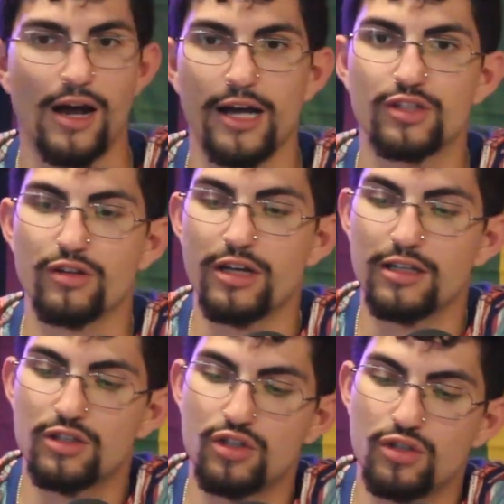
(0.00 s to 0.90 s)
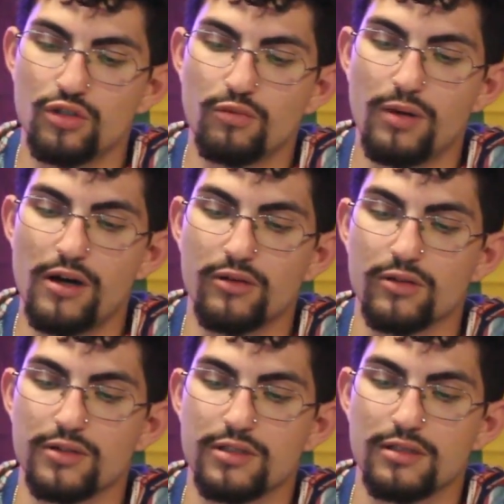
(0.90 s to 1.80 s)
I drank 2
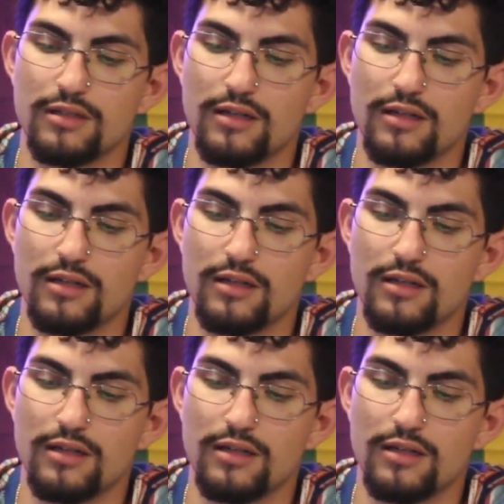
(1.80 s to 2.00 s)
bottles